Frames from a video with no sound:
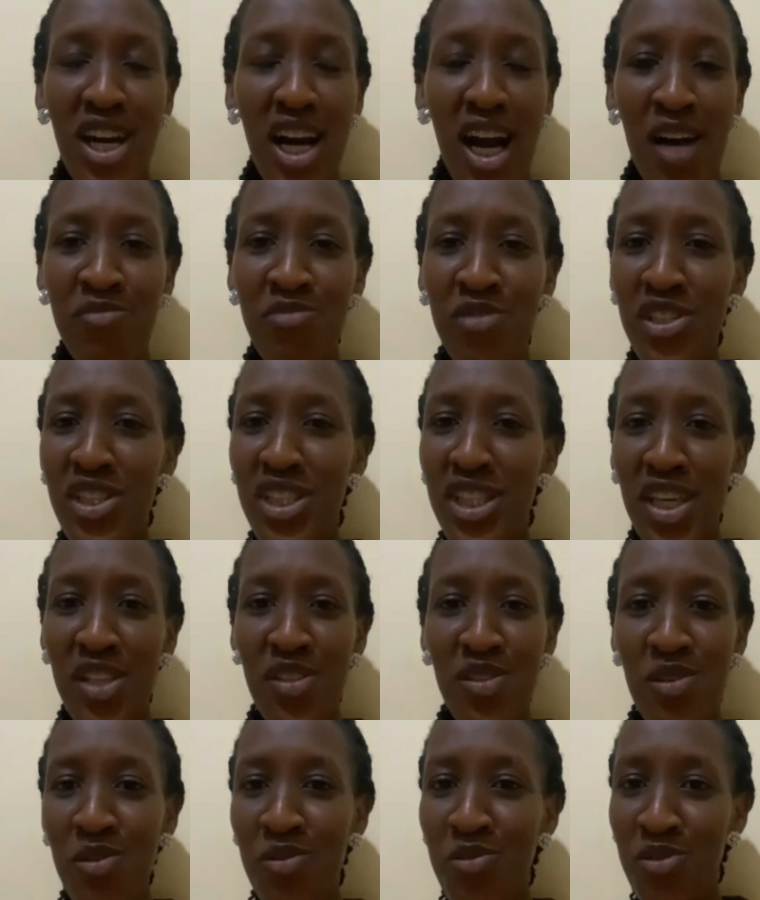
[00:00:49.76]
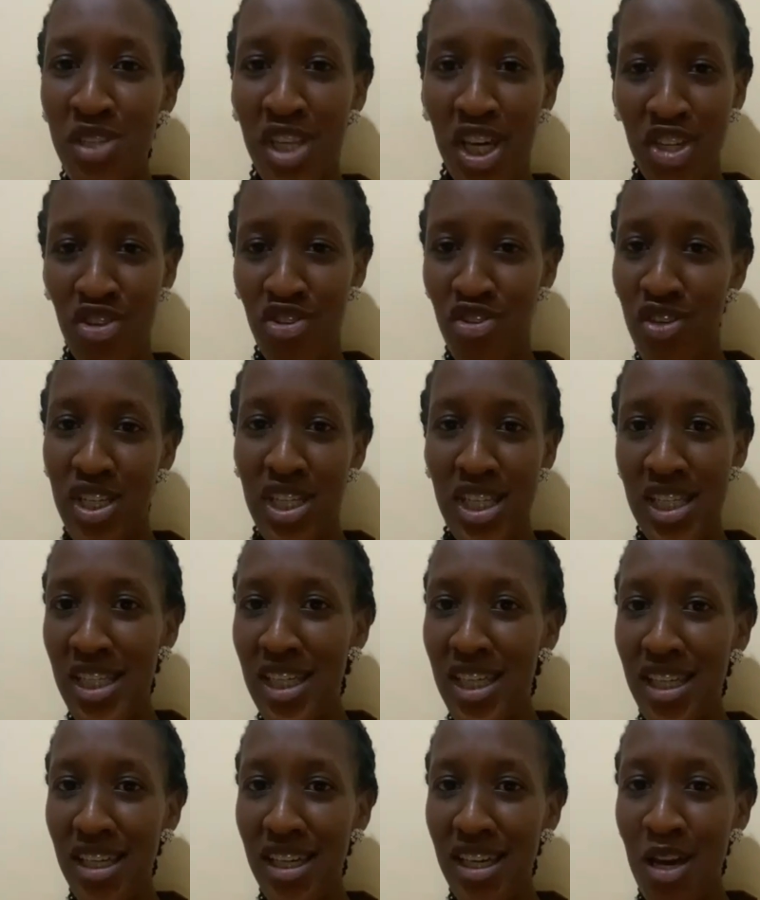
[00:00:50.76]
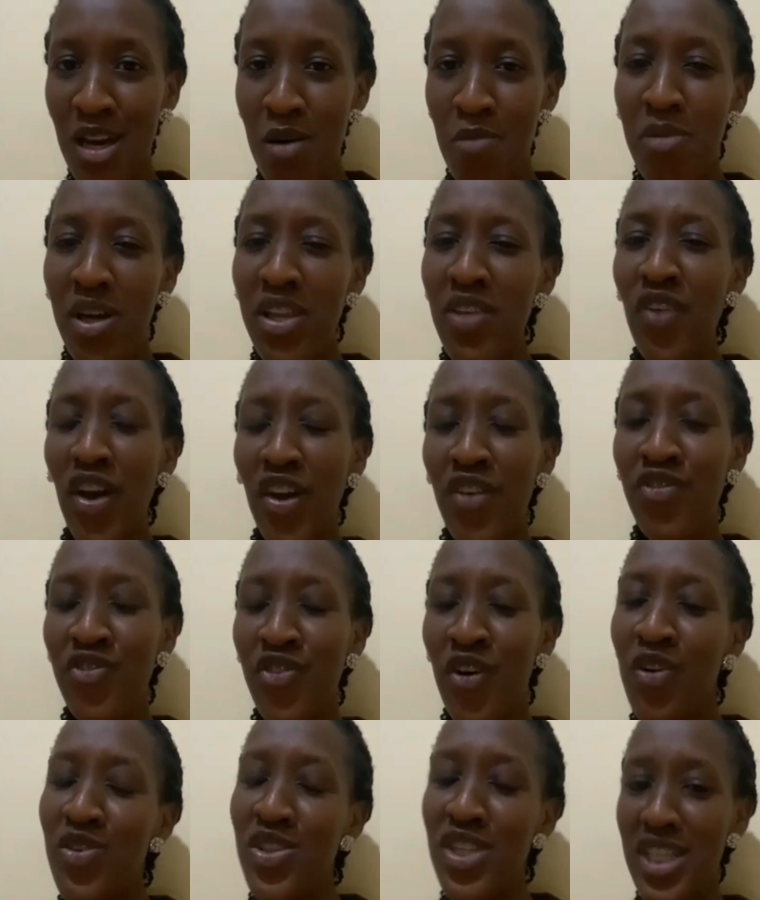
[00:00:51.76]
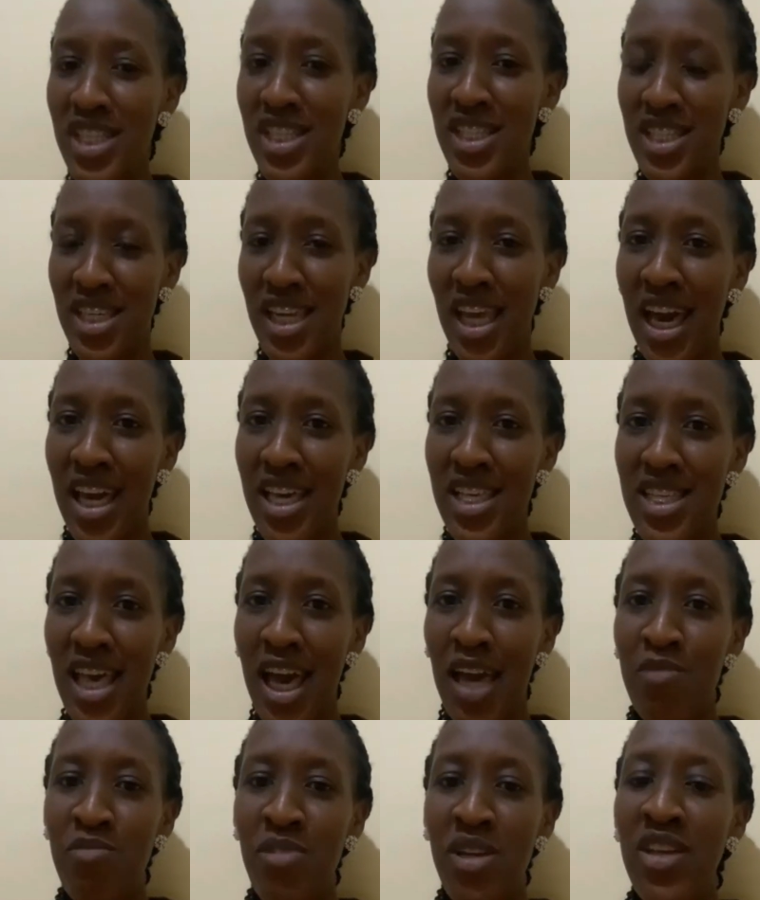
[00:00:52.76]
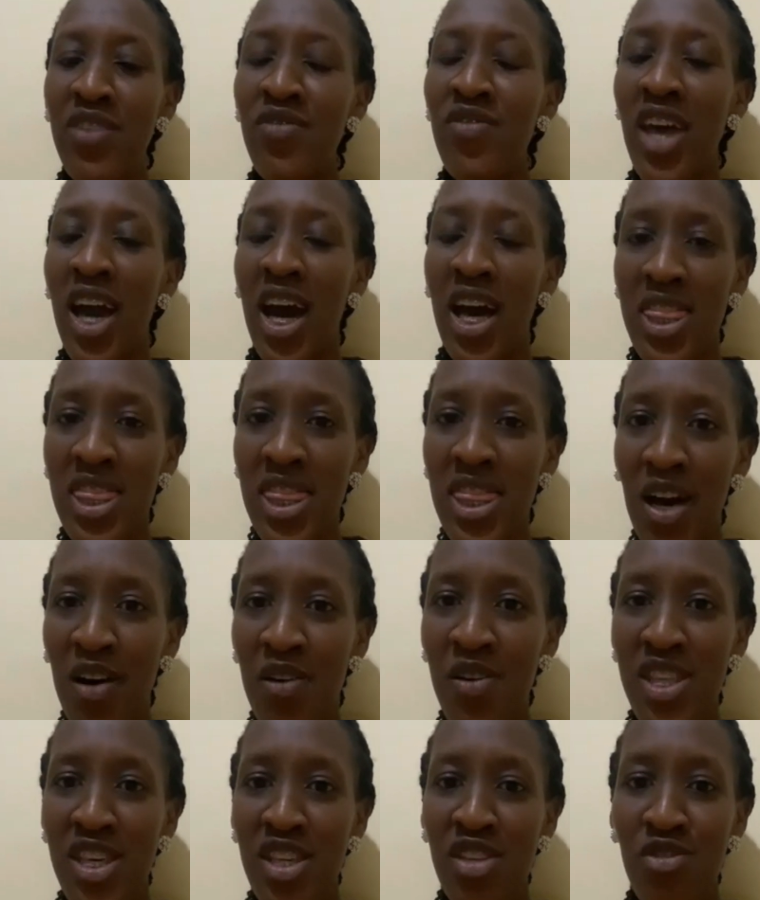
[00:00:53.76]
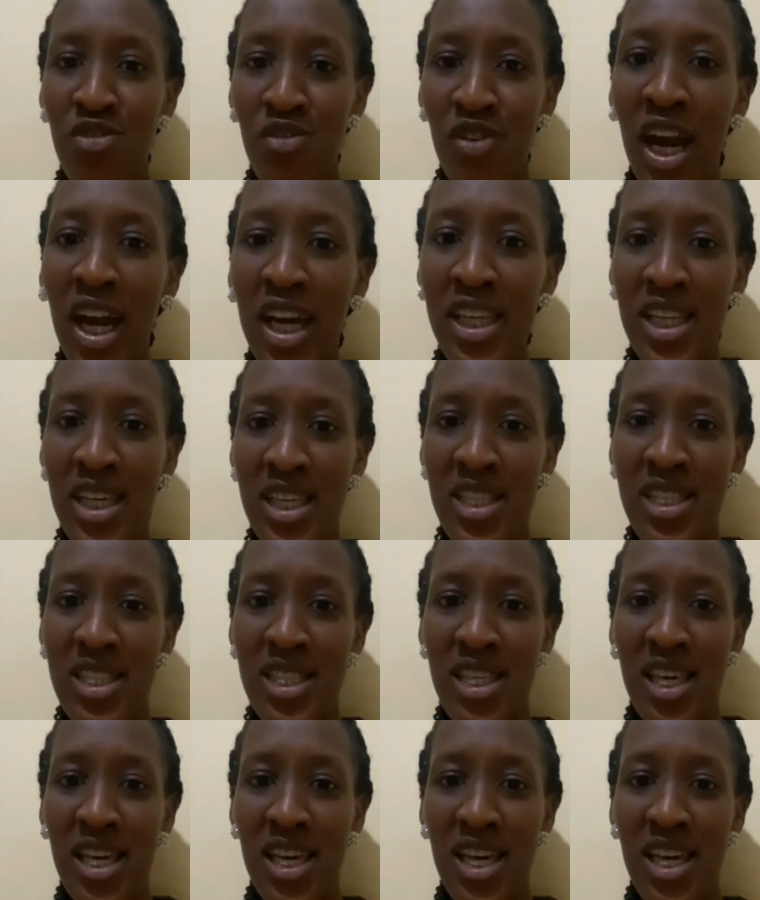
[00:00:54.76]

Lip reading: I'm not that so good at reading. But if I found it nice, I believe there are thousands of Ugandans.